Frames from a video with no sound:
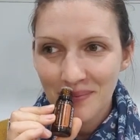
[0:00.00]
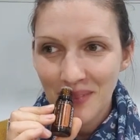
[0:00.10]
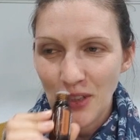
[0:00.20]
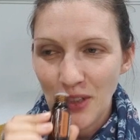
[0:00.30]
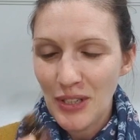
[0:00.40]

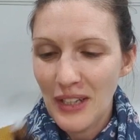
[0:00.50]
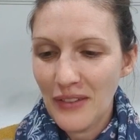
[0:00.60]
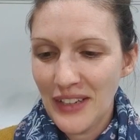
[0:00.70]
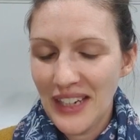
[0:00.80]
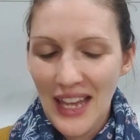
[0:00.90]
I do love
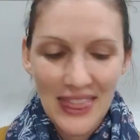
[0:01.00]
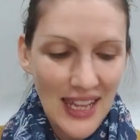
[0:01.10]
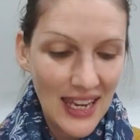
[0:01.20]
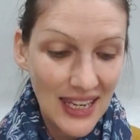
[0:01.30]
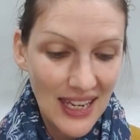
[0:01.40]
it. And
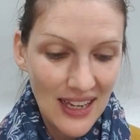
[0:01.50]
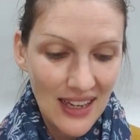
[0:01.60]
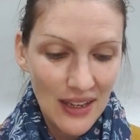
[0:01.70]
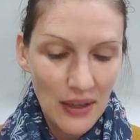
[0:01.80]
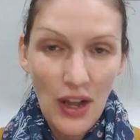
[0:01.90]
then
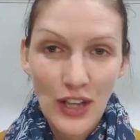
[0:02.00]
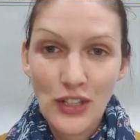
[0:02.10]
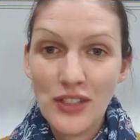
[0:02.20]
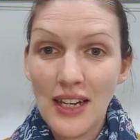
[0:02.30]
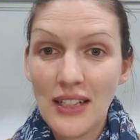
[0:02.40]
I
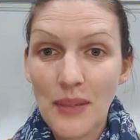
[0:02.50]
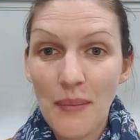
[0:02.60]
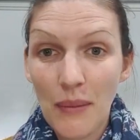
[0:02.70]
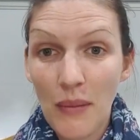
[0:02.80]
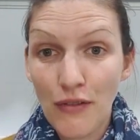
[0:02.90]
use it to
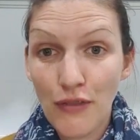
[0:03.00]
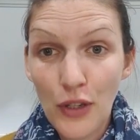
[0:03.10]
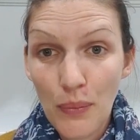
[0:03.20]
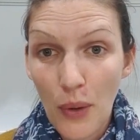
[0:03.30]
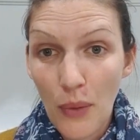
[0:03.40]
make my
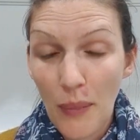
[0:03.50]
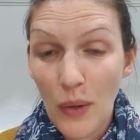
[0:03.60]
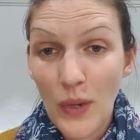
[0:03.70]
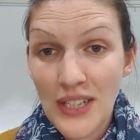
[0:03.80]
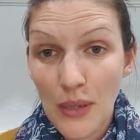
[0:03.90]
flu bomb or my
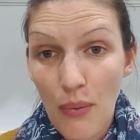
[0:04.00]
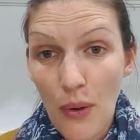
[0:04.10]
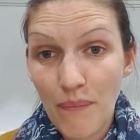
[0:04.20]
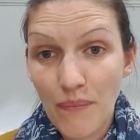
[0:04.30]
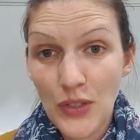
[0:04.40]
winter
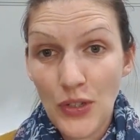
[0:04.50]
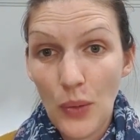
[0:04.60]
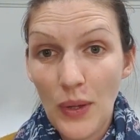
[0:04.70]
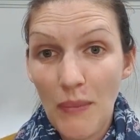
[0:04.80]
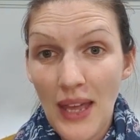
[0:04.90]
bomb. So
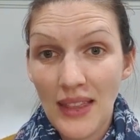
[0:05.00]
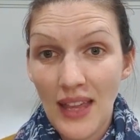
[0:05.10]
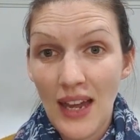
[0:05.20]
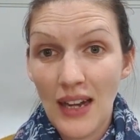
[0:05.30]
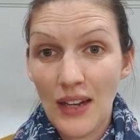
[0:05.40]
we make
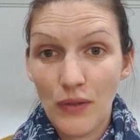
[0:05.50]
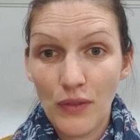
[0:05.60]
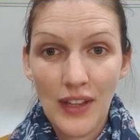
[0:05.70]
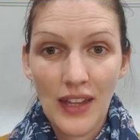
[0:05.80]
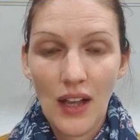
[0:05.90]
that if we're
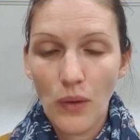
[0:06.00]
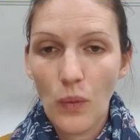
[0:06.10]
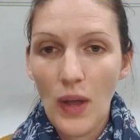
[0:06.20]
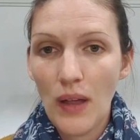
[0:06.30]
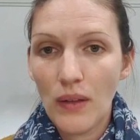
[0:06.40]
feeling
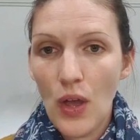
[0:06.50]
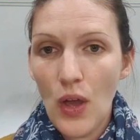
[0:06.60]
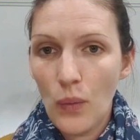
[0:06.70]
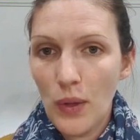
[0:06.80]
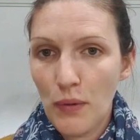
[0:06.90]
unwell.
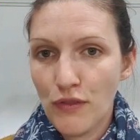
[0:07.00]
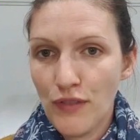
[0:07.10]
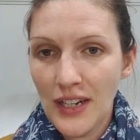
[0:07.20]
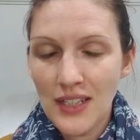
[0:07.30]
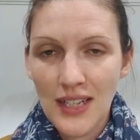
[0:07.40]
We put
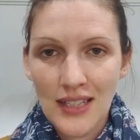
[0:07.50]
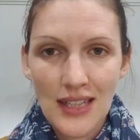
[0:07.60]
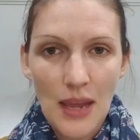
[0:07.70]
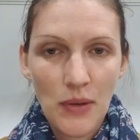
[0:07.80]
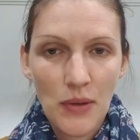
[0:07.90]
frankincense,
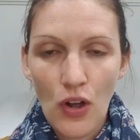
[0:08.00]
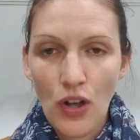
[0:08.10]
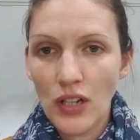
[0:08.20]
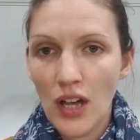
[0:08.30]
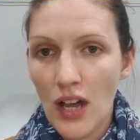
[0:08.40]
lemon,
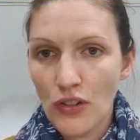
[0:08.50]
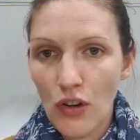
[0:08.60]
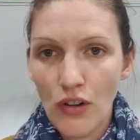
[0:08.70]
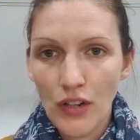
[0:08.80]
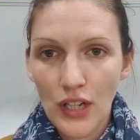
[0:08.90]
on guard,
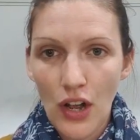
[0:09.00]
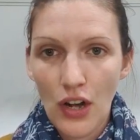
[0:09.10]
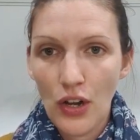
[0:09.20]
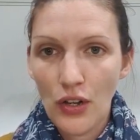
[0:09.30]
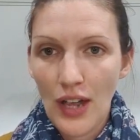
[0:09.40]

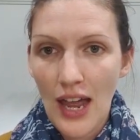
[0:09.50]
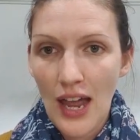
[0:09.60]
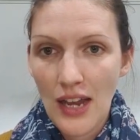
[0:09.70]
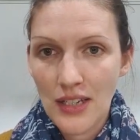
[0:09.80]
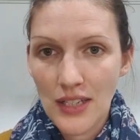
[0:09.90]
oregano,
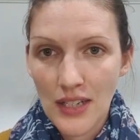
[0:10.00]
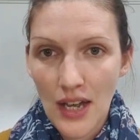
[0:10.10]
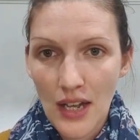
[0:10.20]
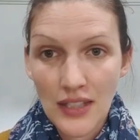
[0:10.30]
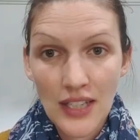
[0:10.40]
and
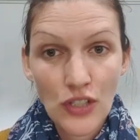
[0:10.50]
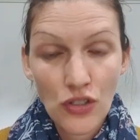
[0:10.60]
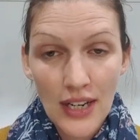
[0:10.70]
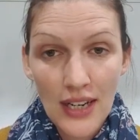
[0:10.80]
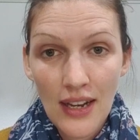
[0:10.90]
tea
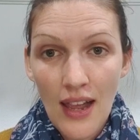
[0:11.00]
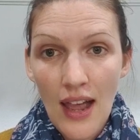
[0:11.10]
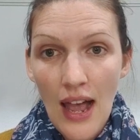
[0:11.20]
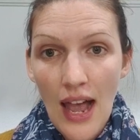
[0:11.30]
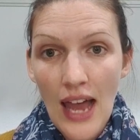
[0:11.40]
tree,
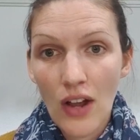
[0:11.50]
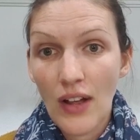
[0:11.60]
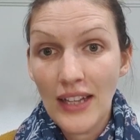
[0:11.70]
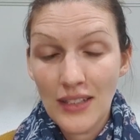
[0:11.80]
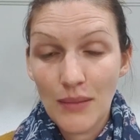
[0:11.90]
and I'll
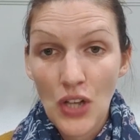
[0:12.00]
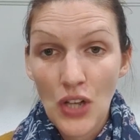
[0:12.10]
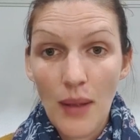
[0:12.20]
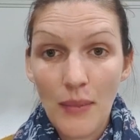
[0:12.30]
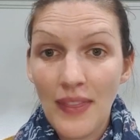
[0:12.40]
add some
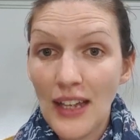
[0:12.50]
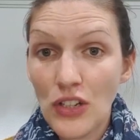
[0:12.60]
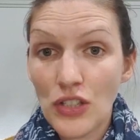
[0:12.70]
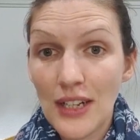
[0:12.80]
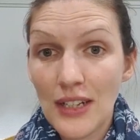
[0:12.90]
thyme in there
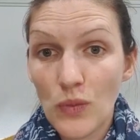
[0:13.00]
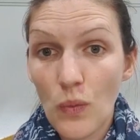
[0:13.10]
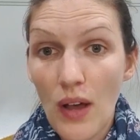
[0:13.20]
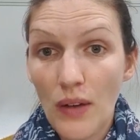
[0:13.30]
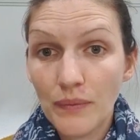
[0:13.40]
usually as
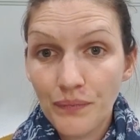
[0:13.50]
well.